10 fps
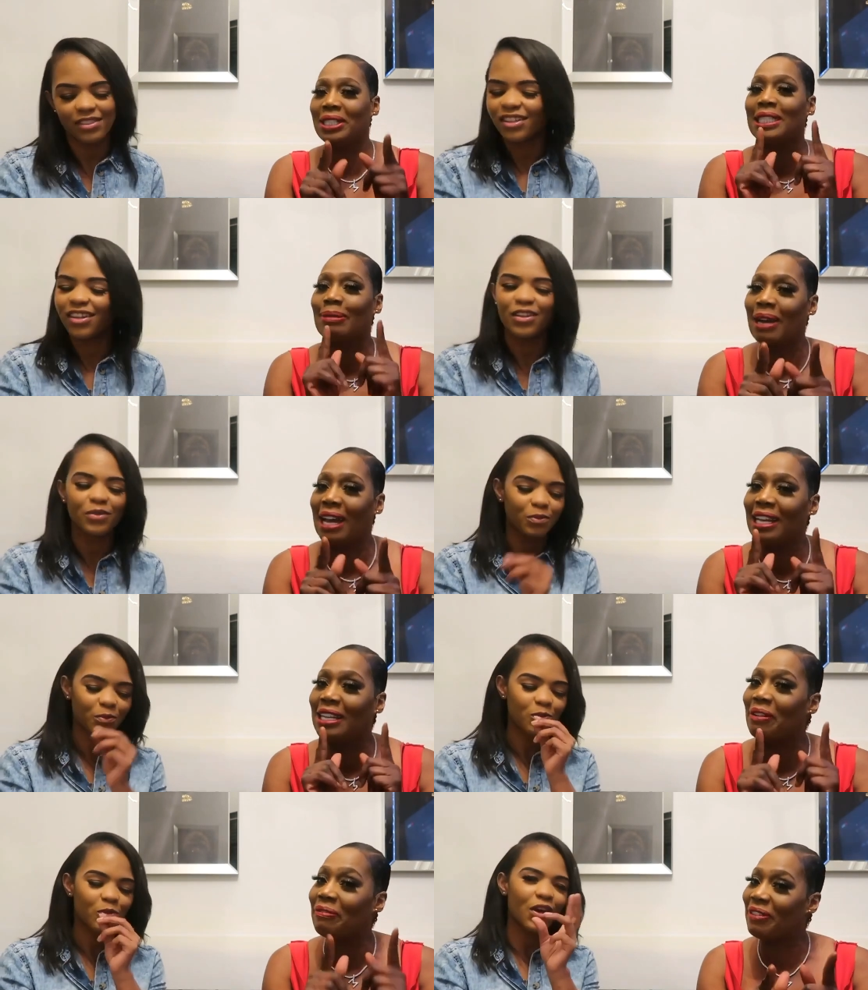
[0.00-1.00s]
Speaker 1: a smile on
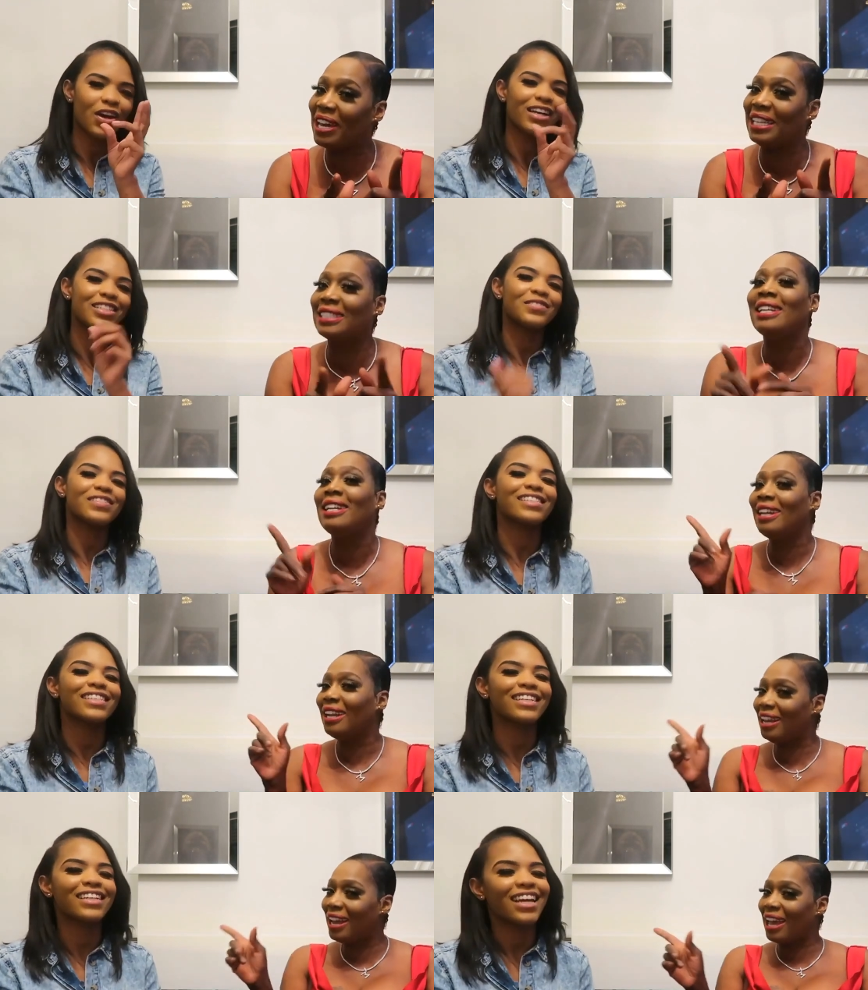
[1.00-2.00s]
your face.
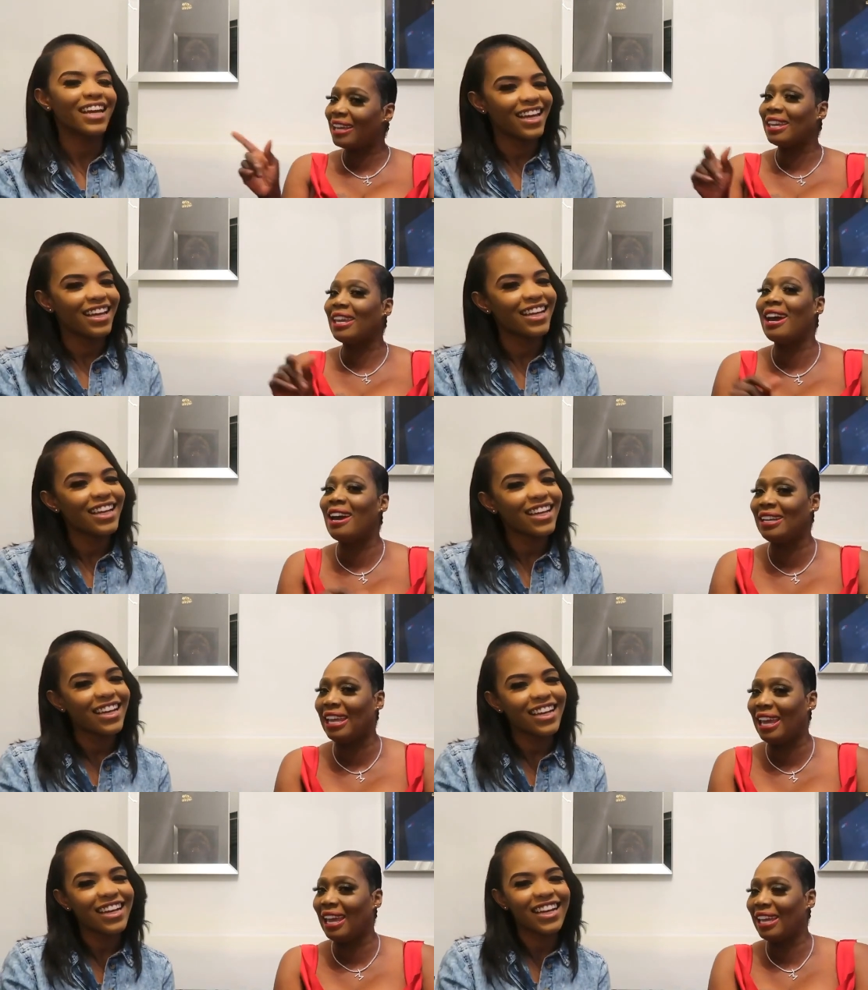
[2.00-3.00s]
Like
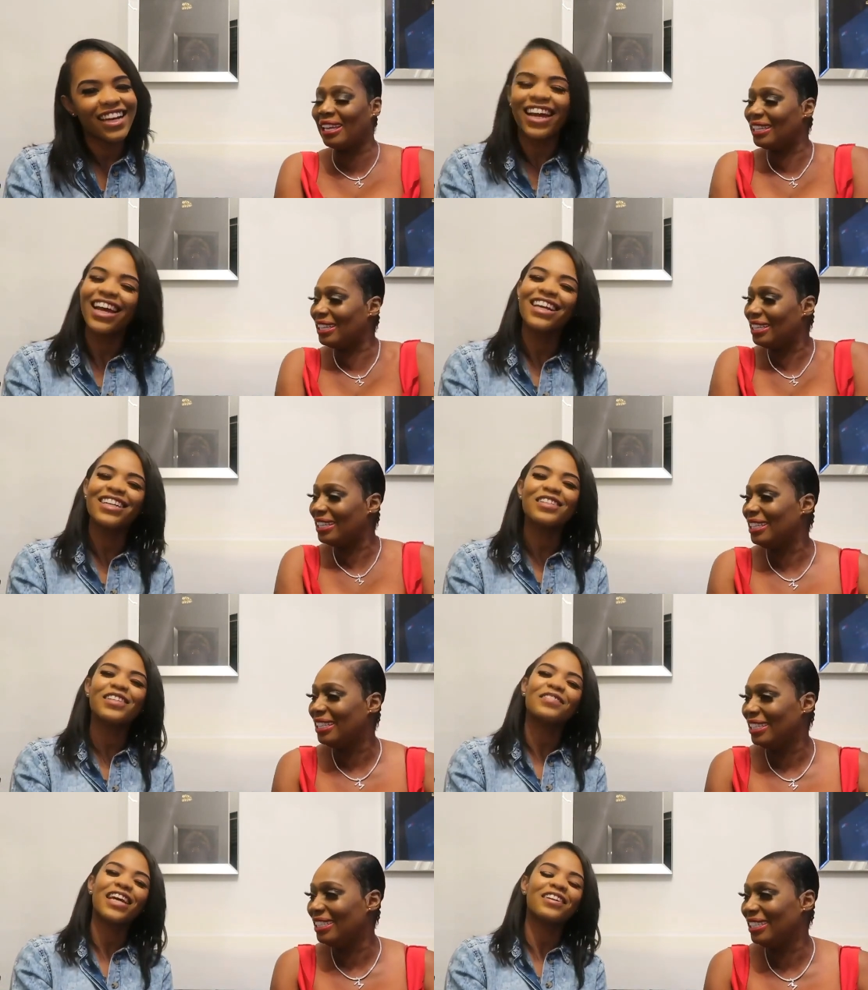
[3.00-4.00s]
Kianna.
Speaker 2: Okay,
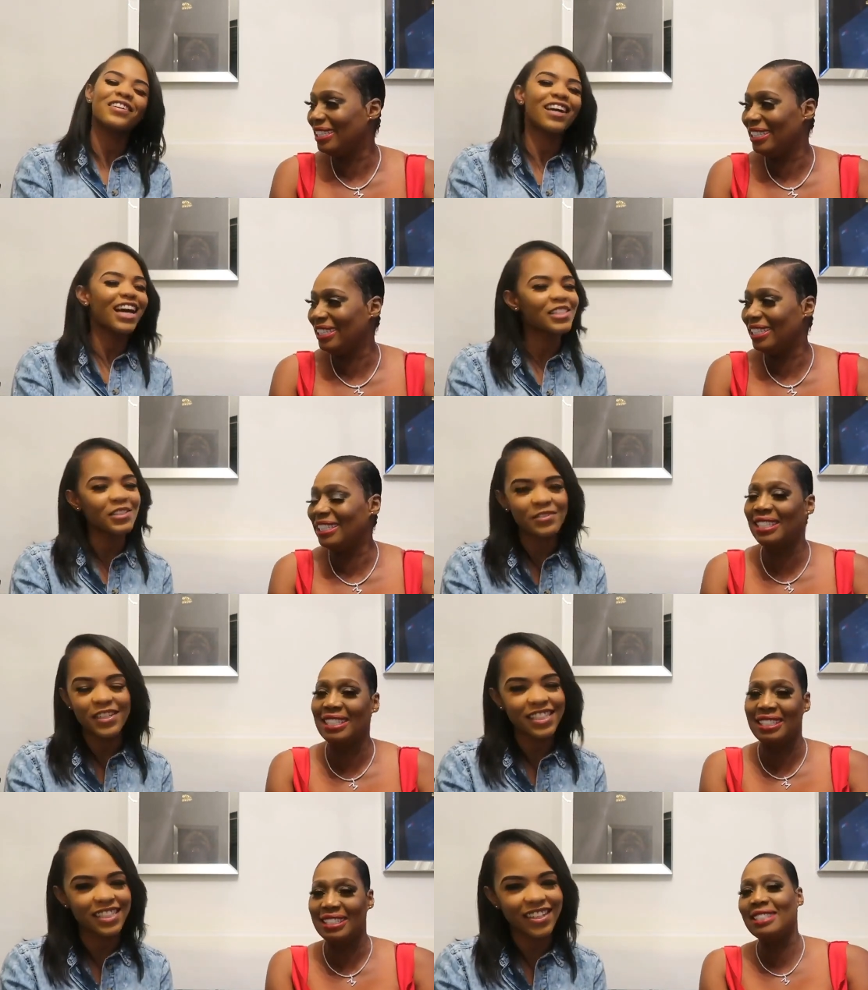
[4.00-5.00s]
thank you guys for
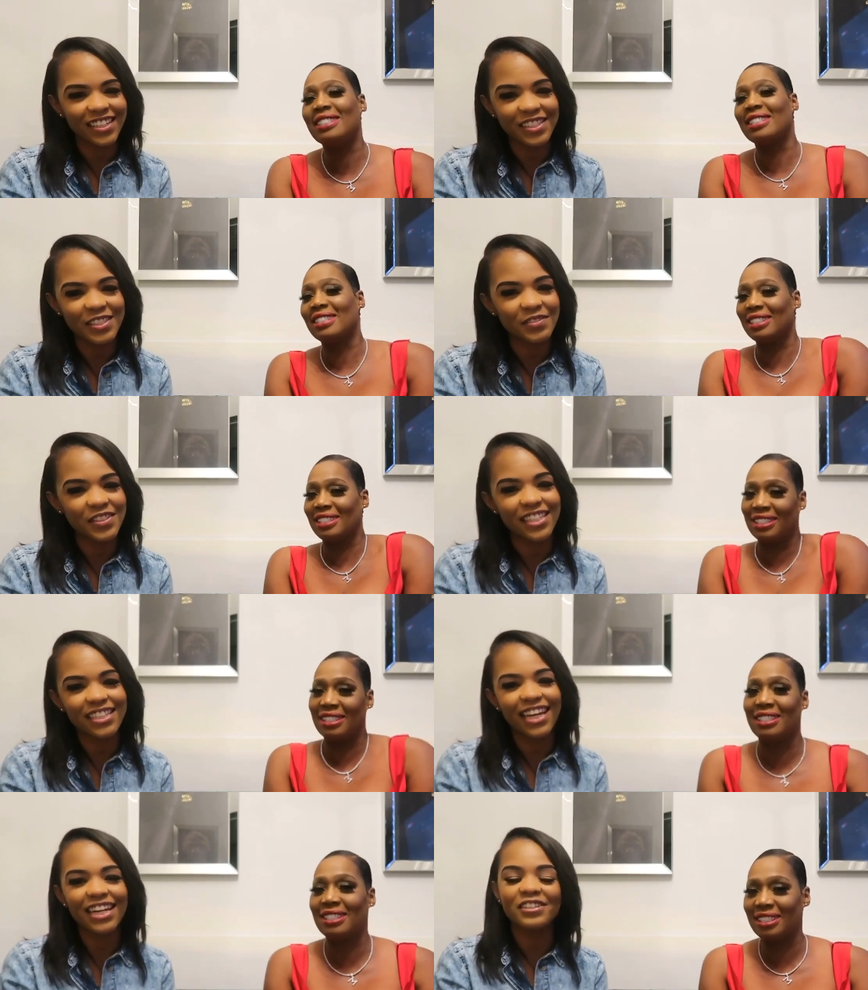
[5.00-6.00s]
watching our interview
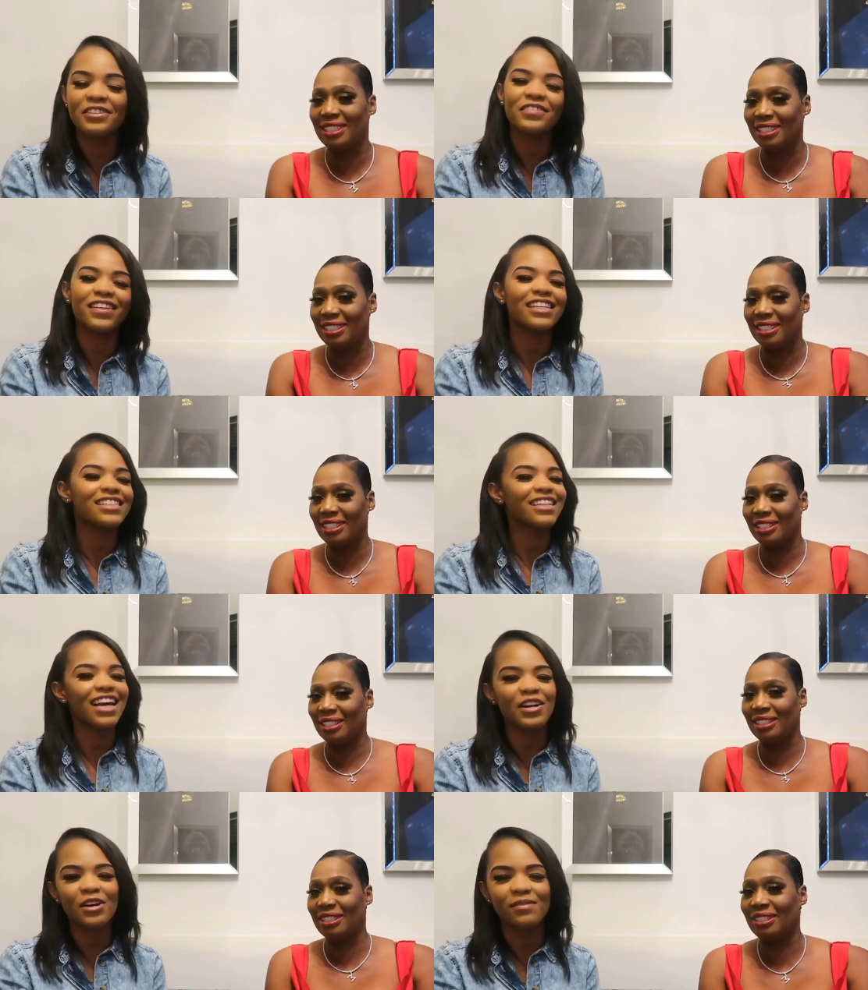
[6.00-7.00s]
today. Don't forget to like,
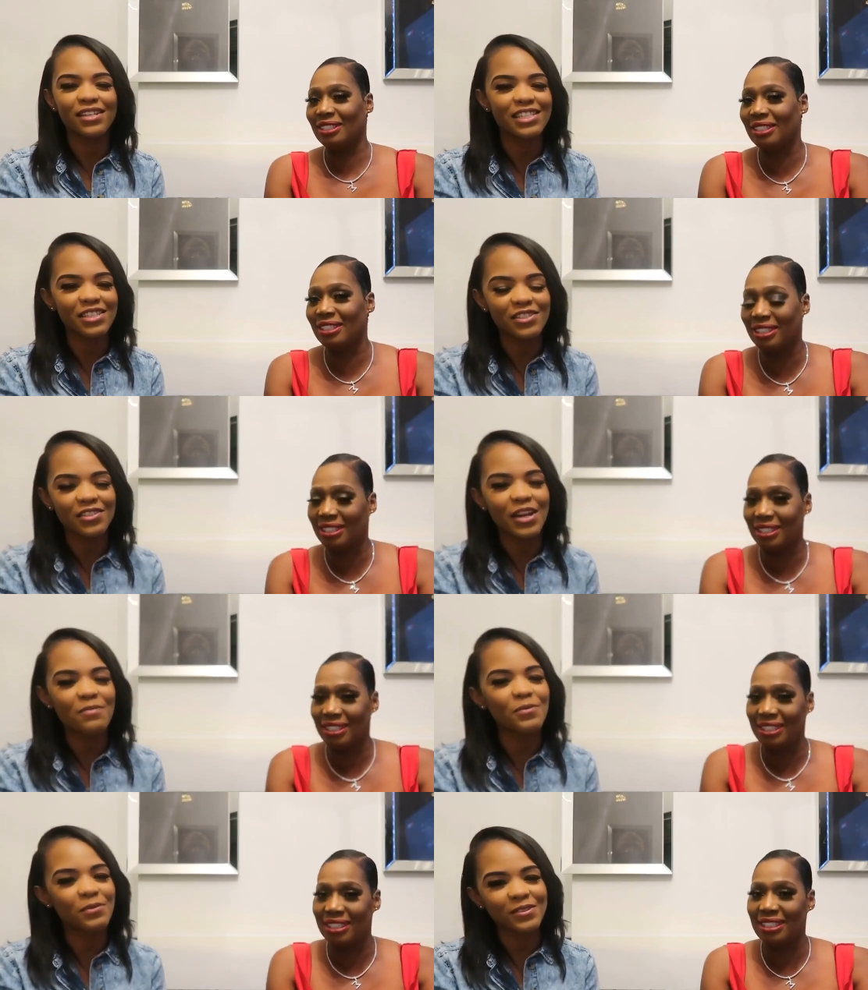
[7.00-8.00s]
comment, and subscribe,
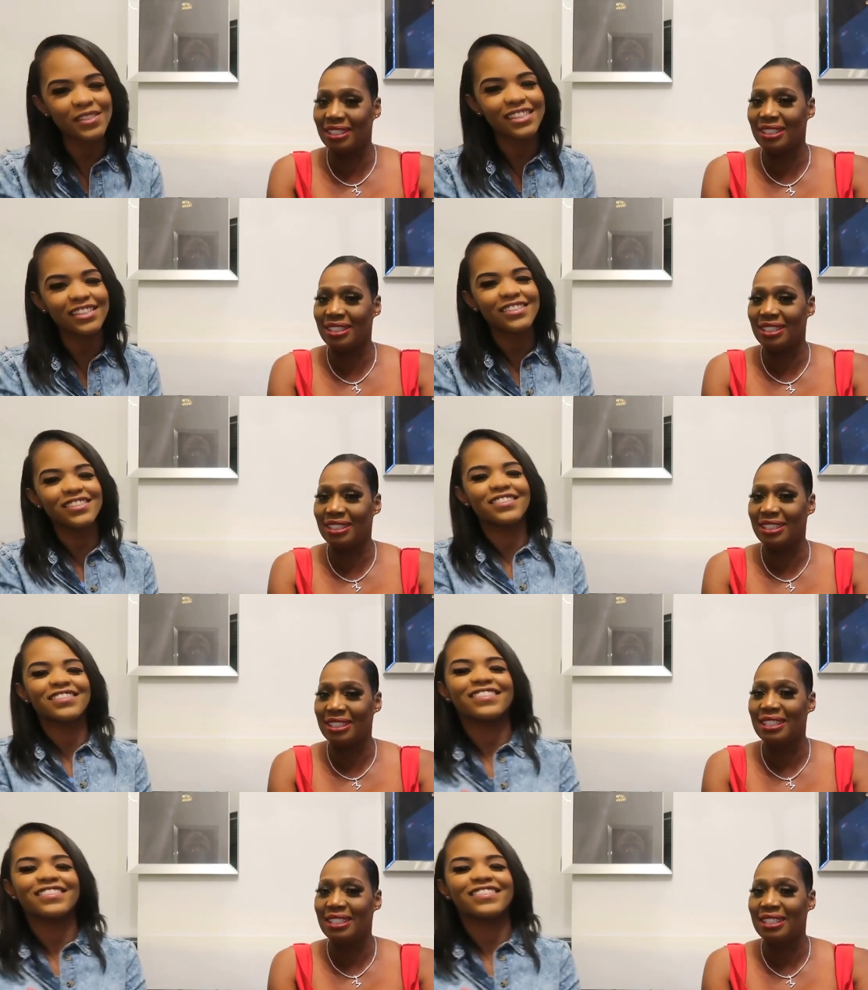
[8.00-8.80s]
and we'll see you soon.